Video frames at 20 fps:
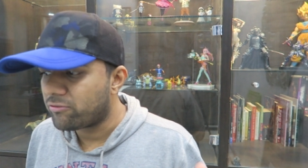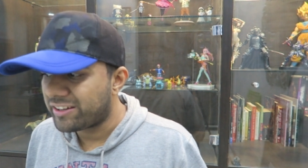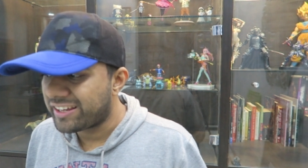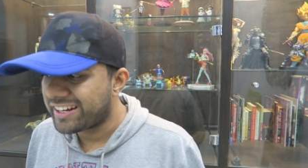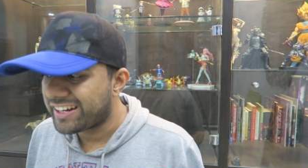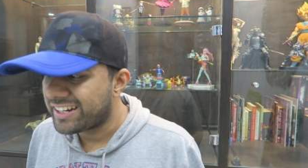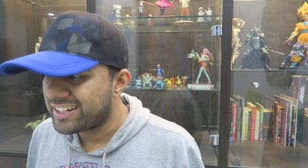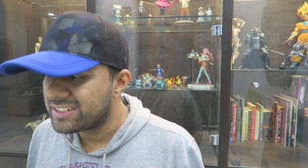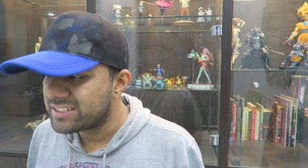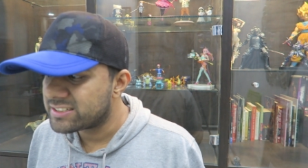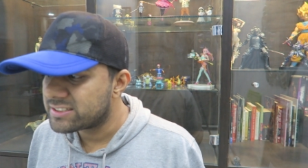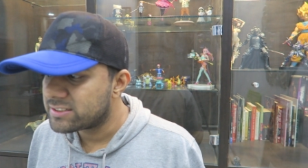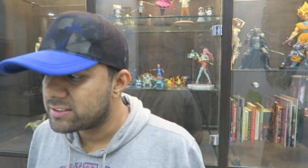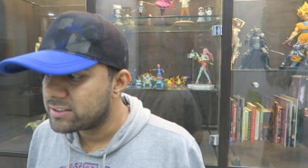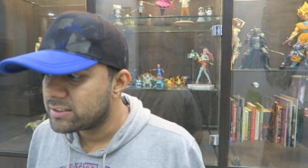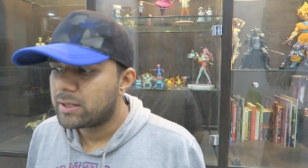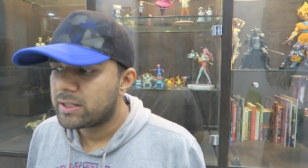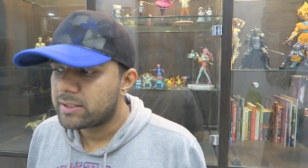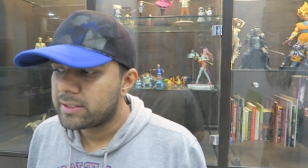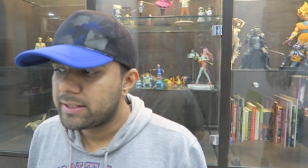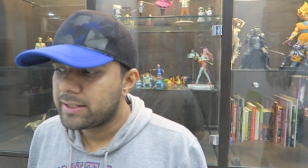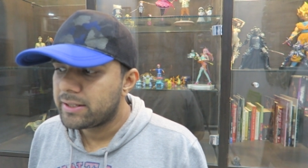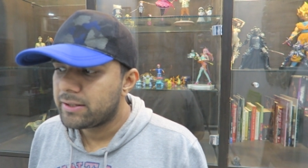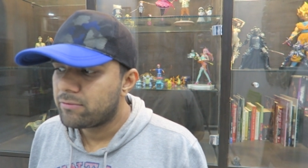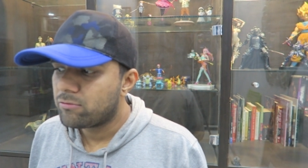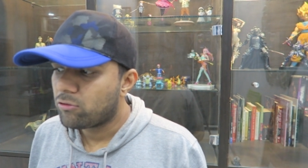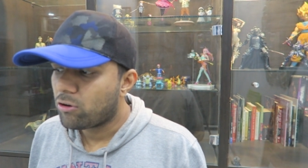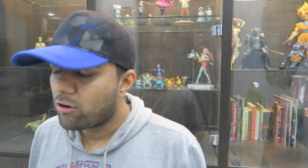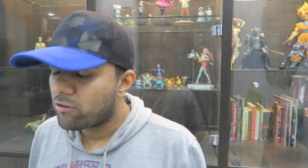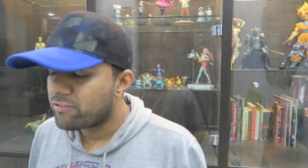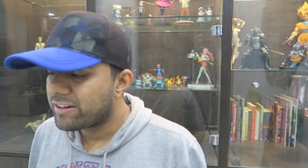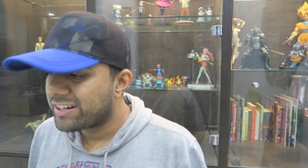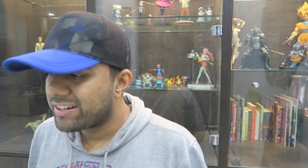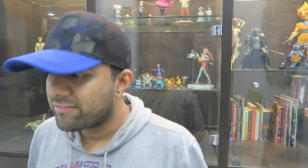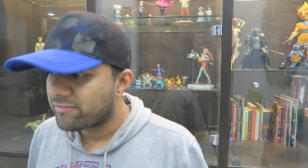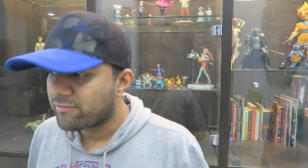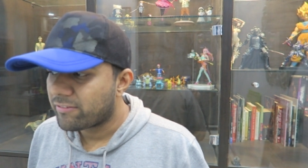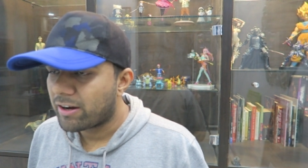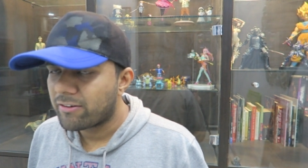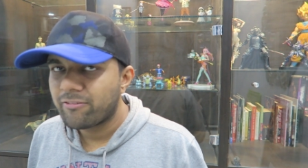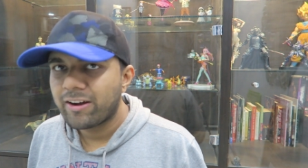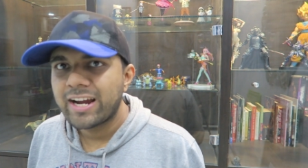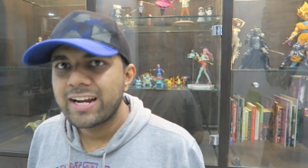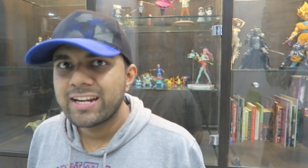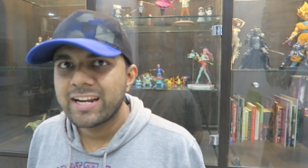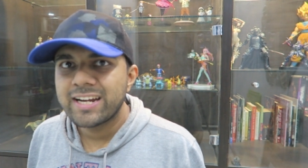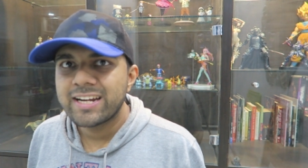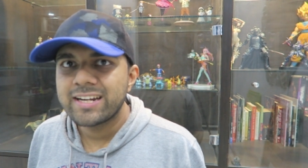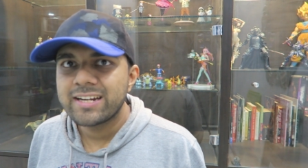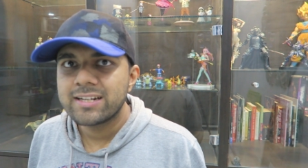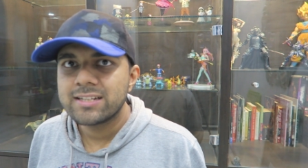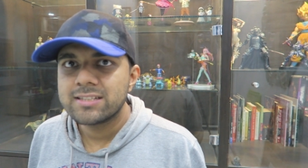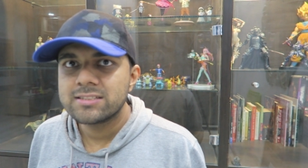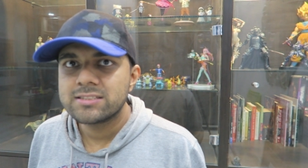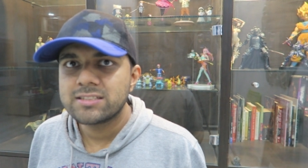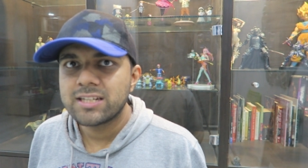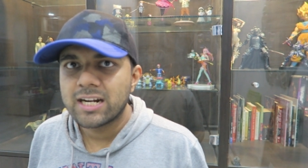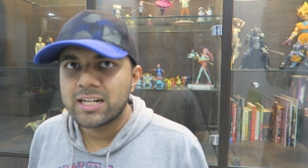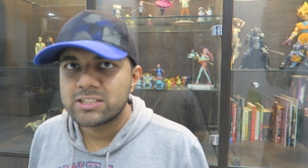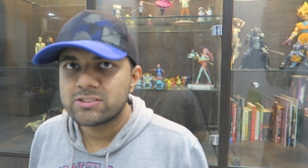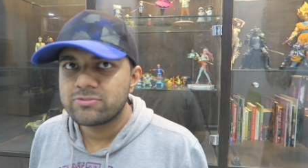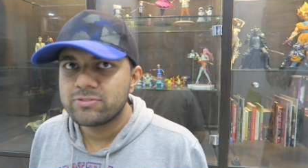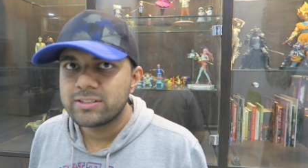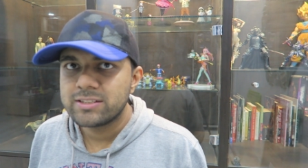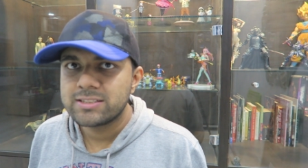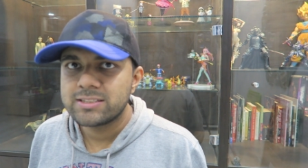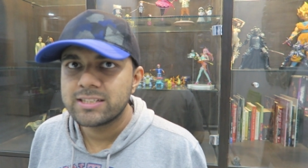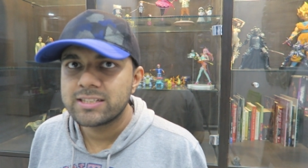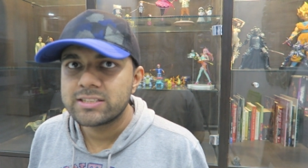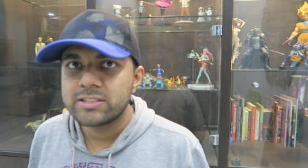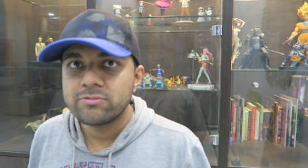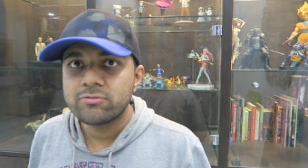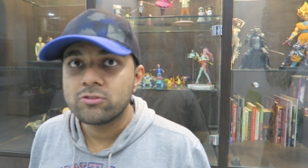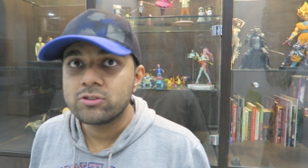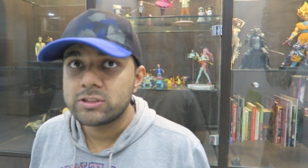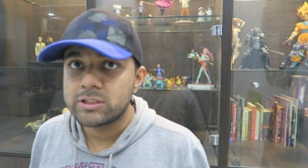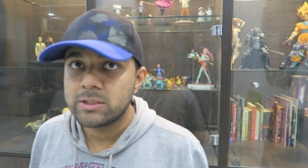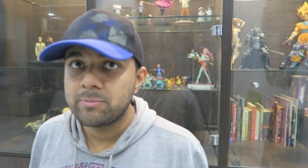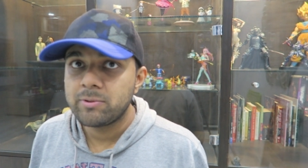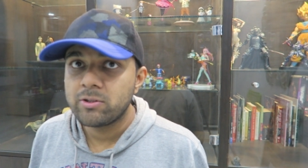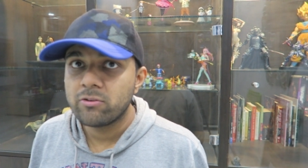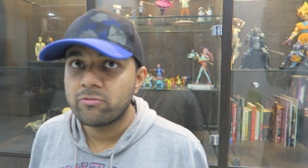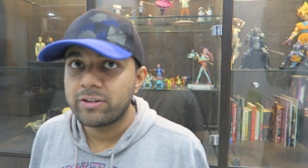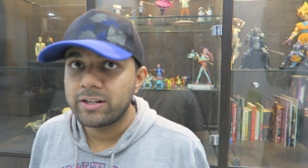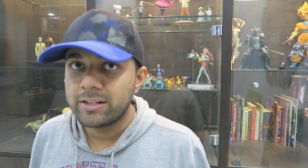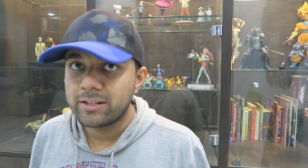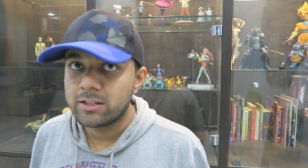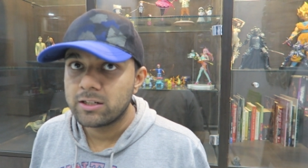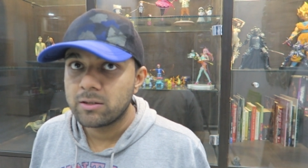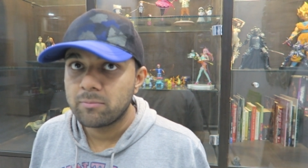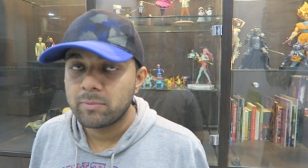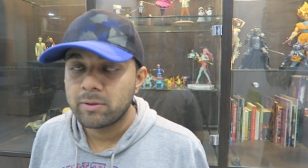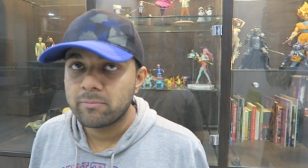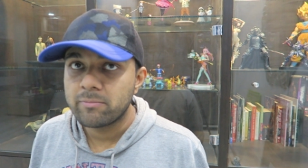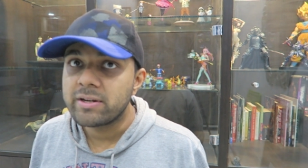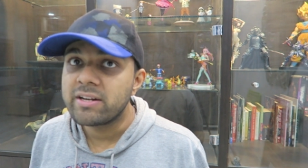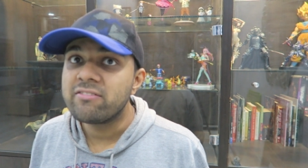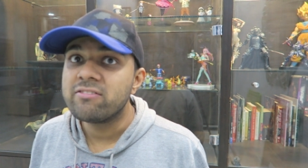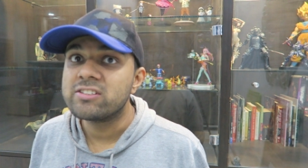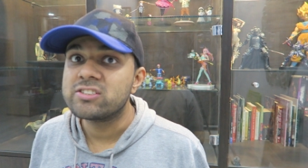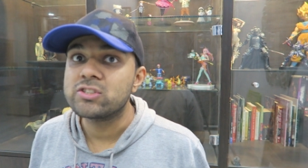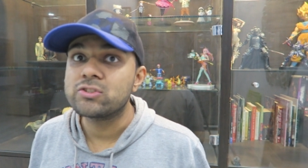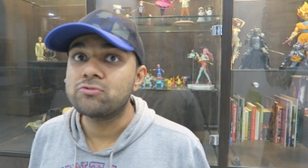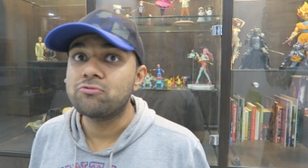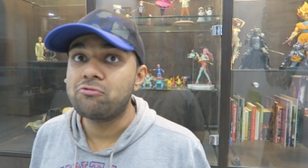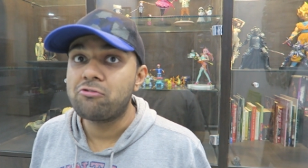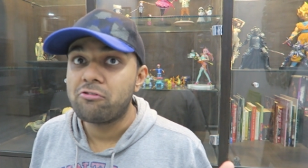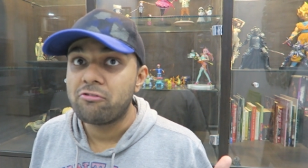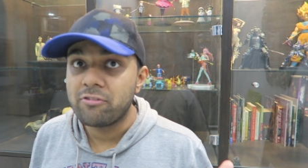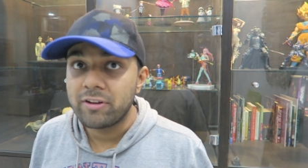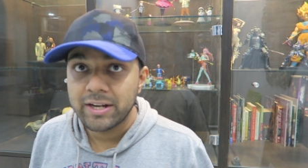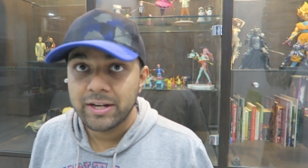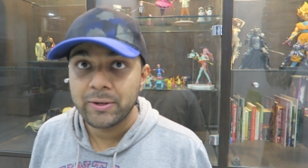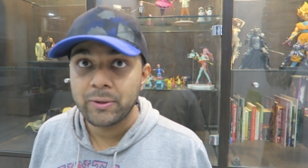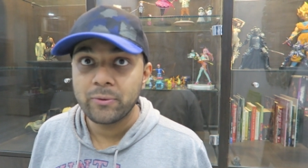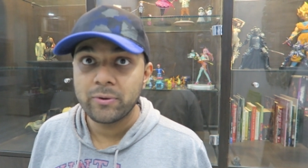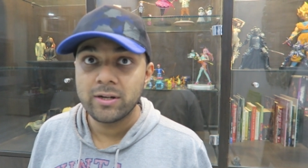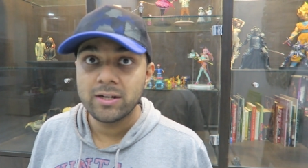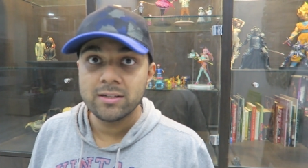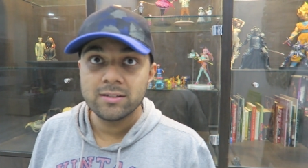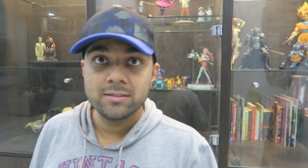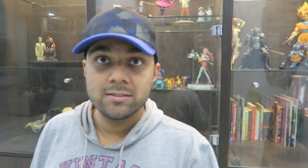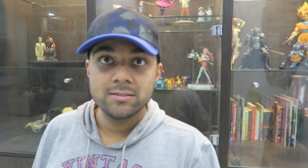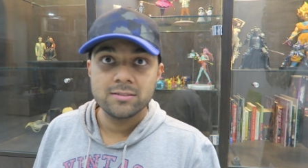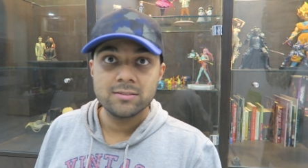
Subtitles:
of variant, but the Huawei Y9 starts with 64 GB of internal memory, which is very good.